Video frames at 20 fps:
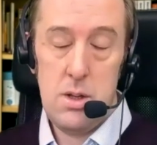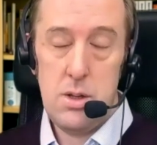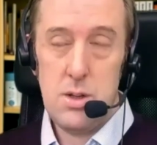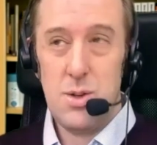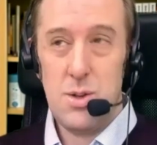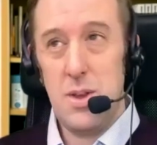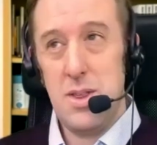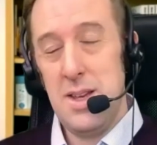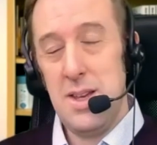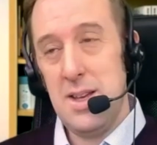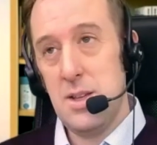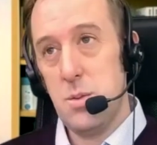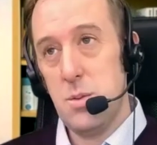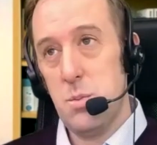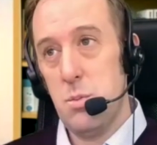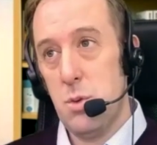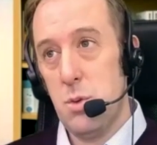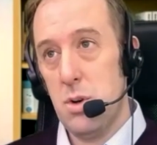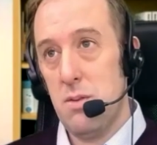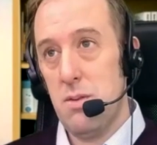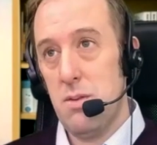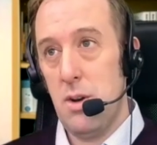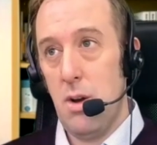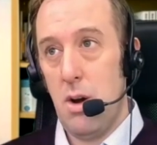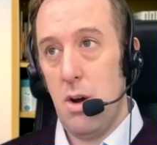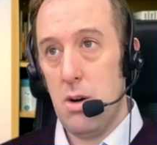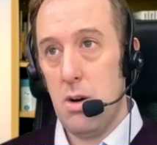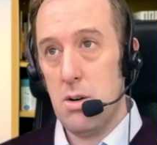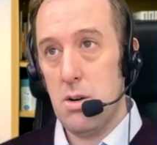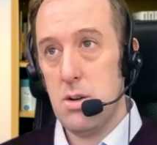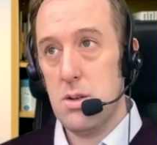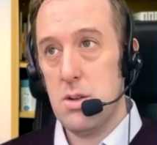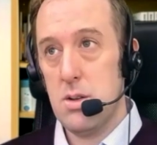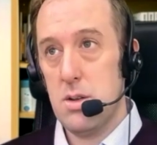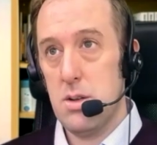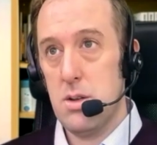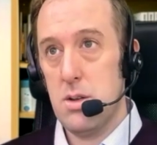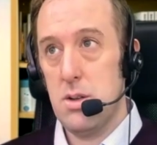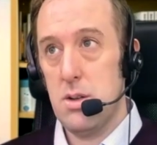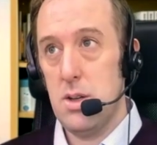So I think it's more of an art,
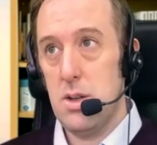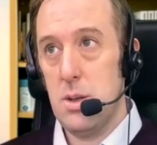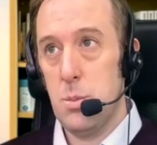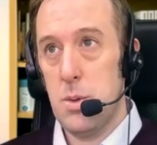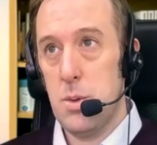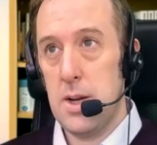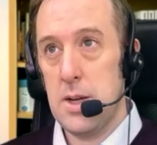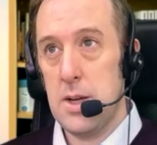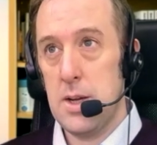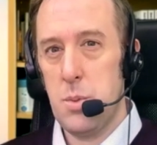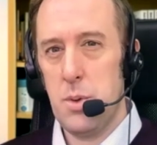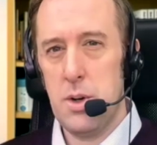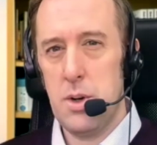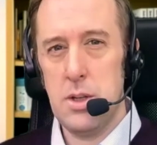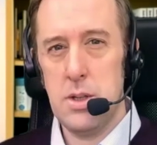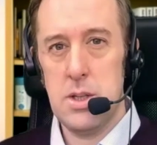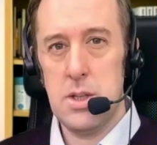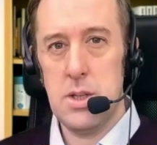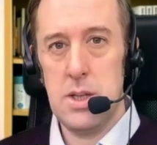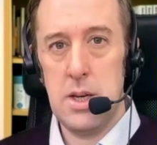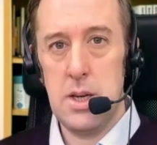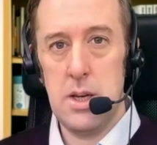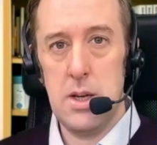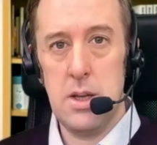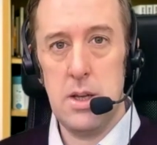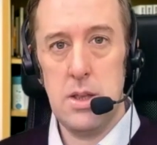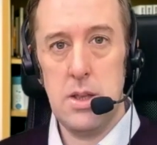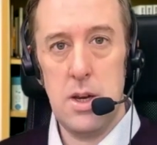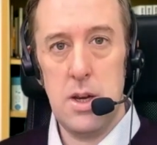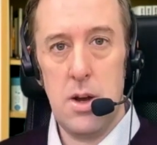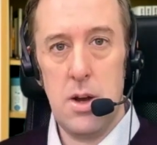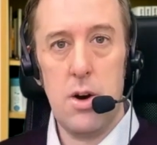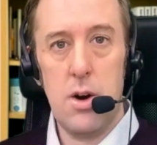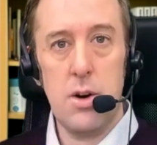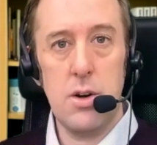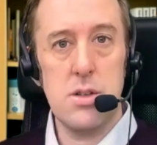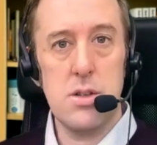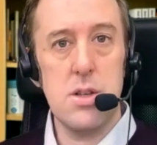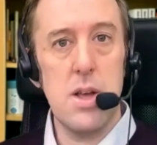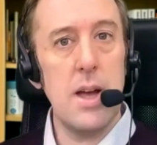in my experience, than a than a
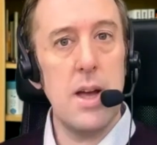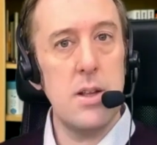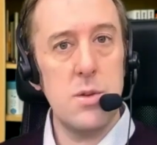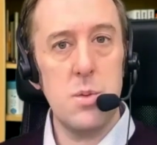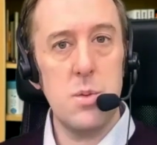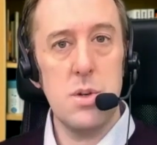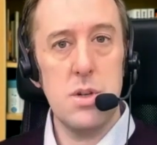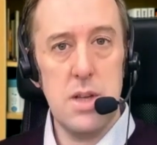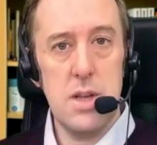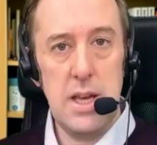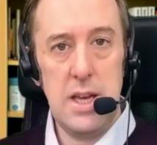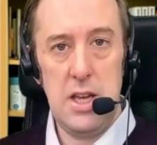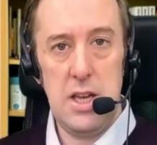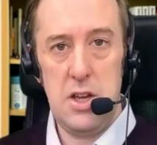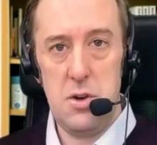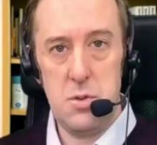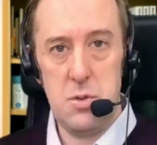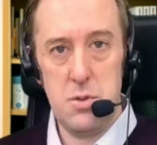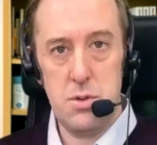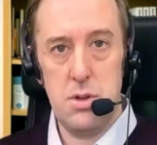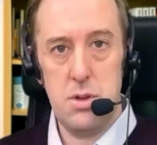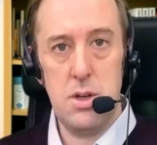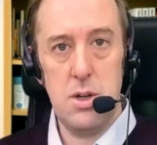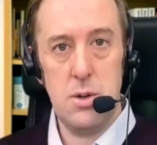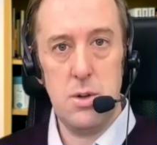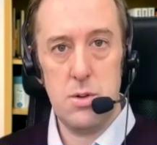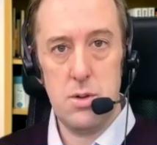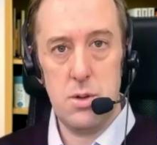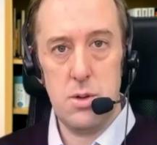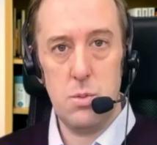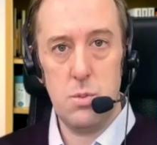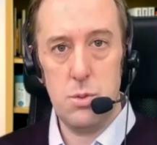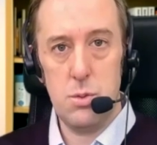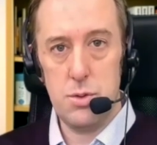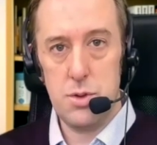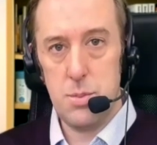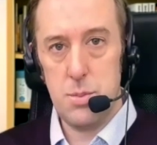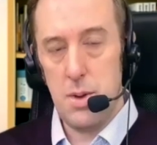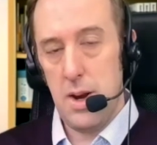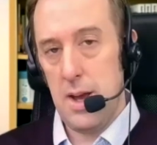hard science where we say, here's here's the
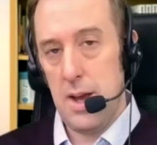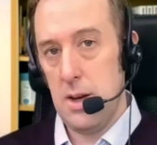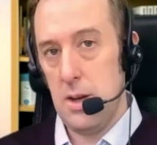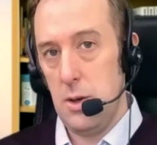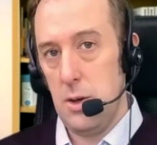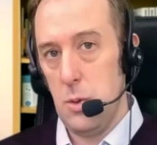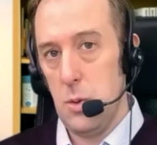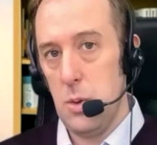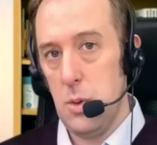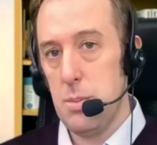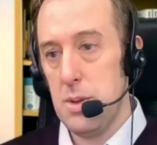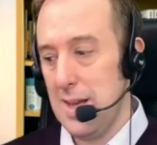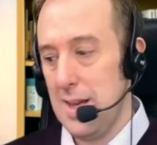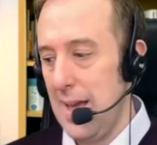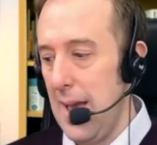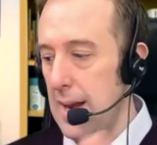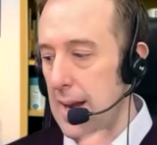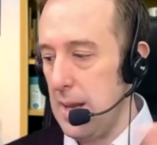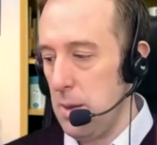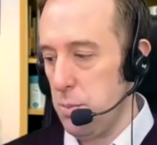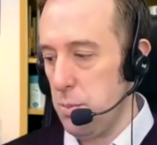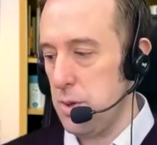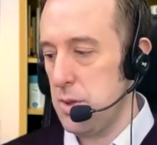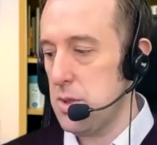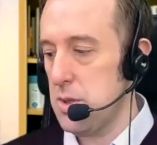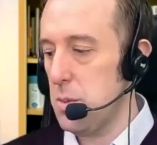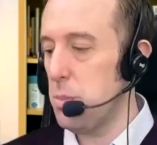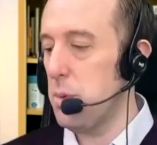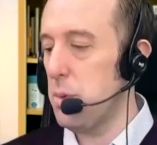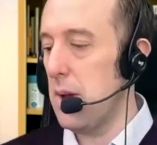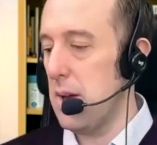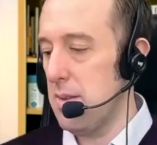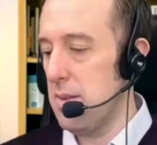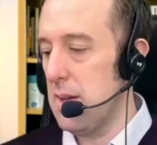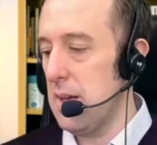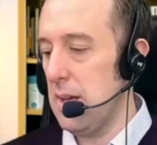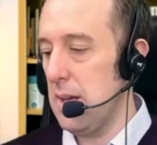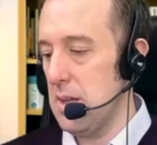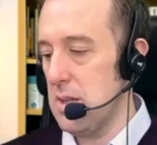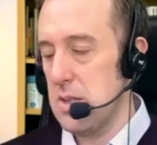rules about how to do it. But the guiding principle, I
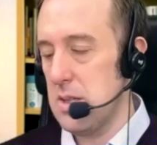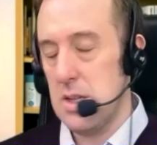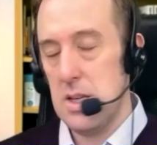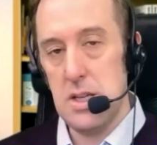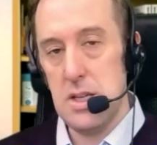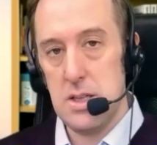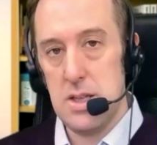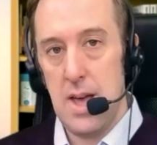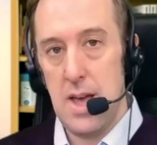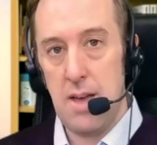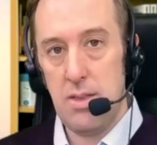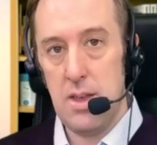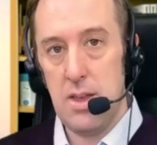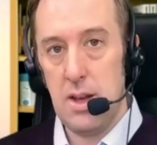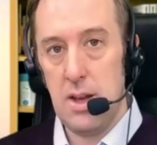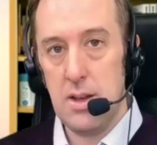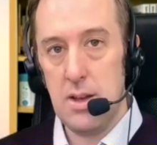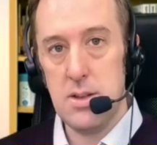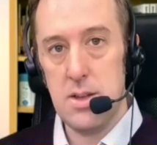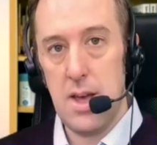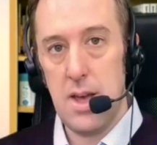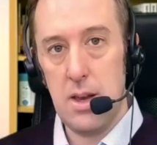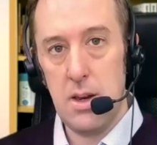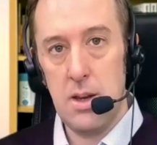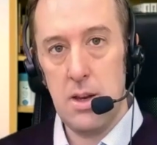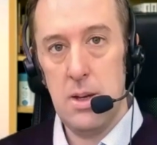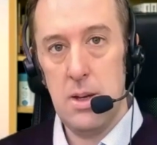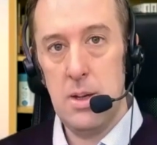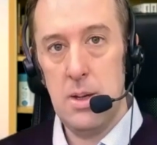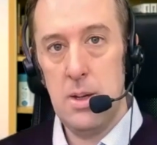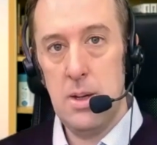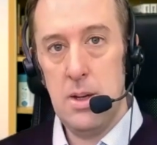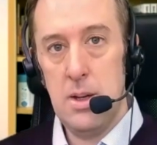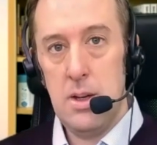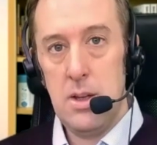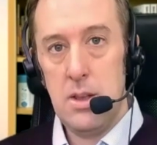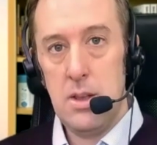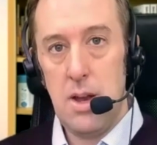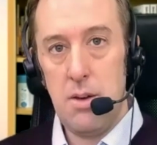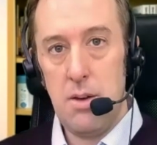think, is is that thing, is that
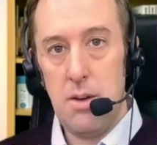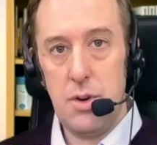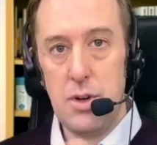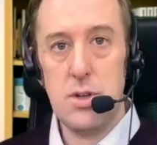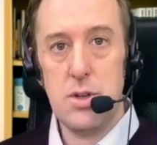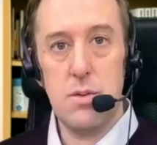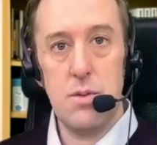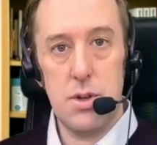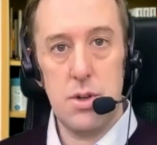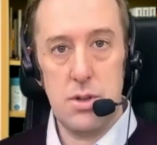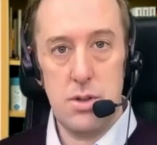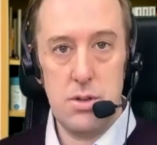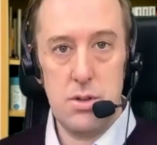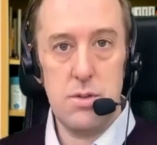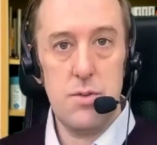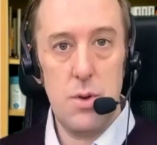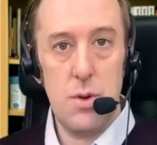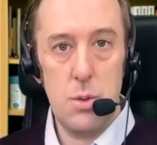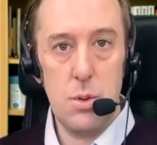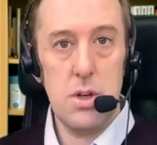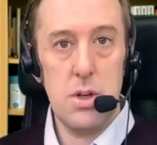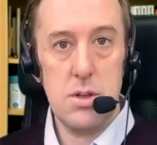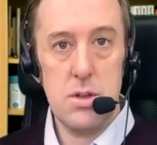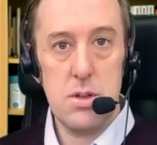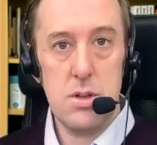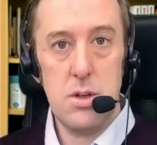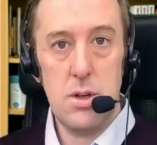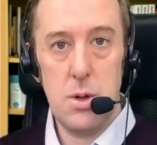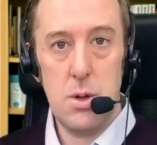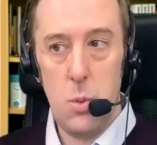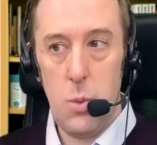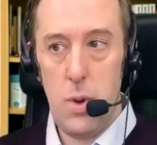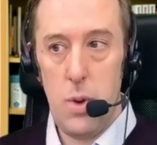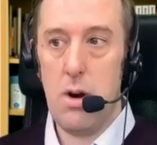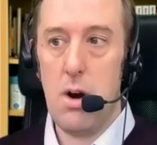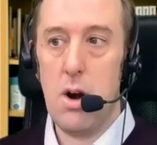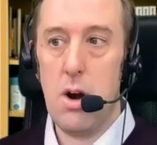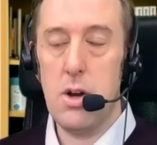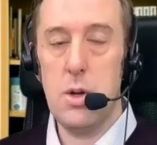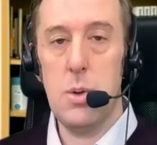that friction versus focus. You know,
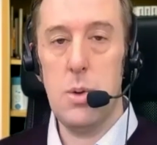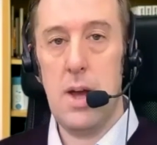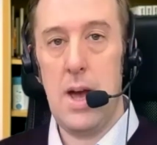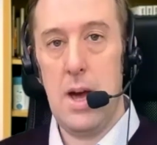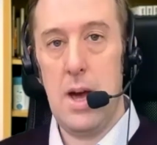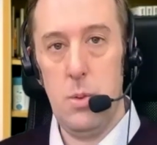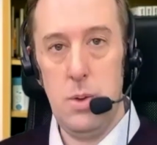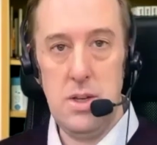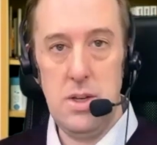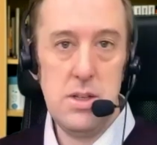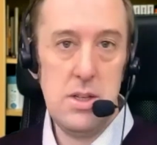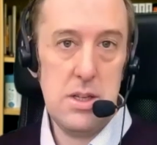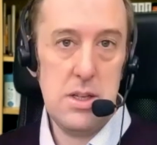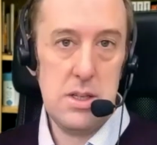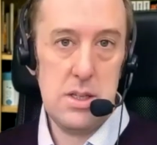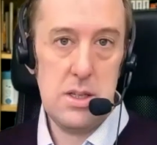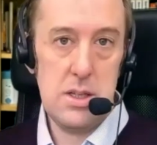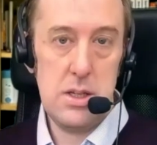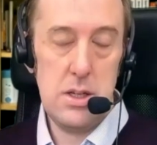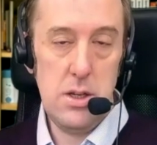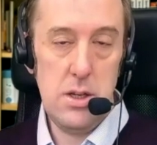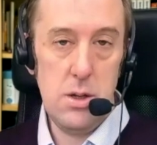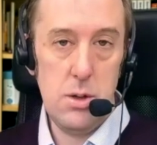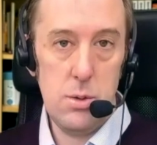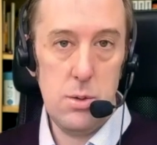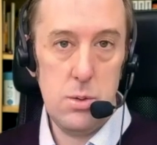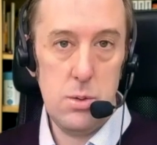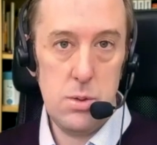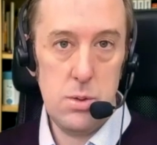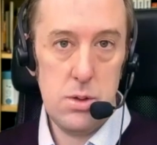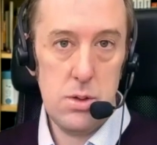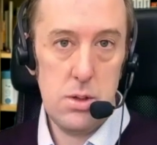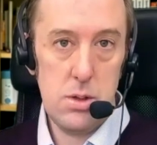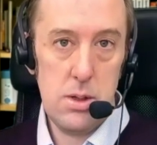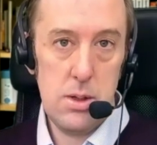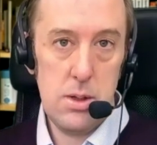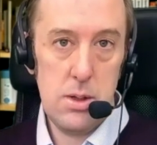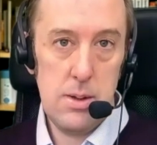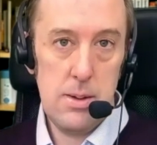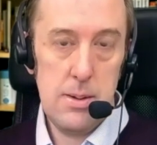where are you and how easy is it to use?
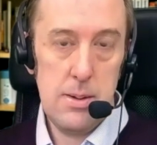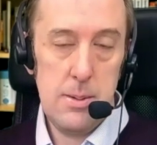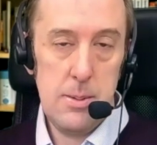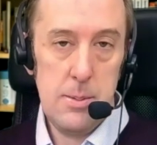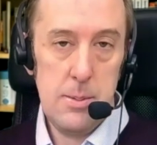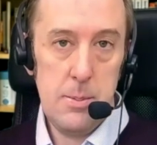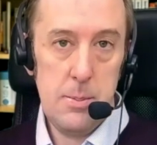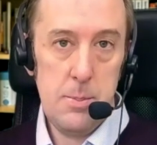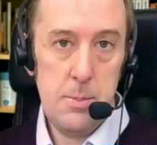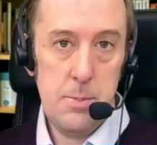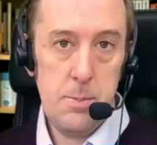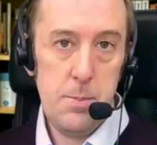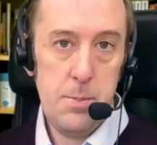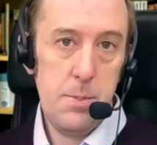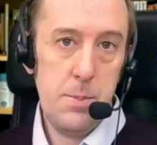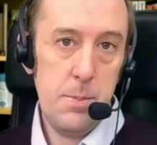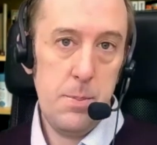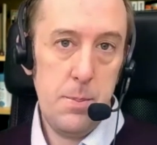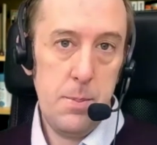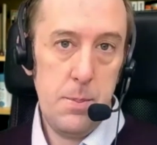Yeah, I, I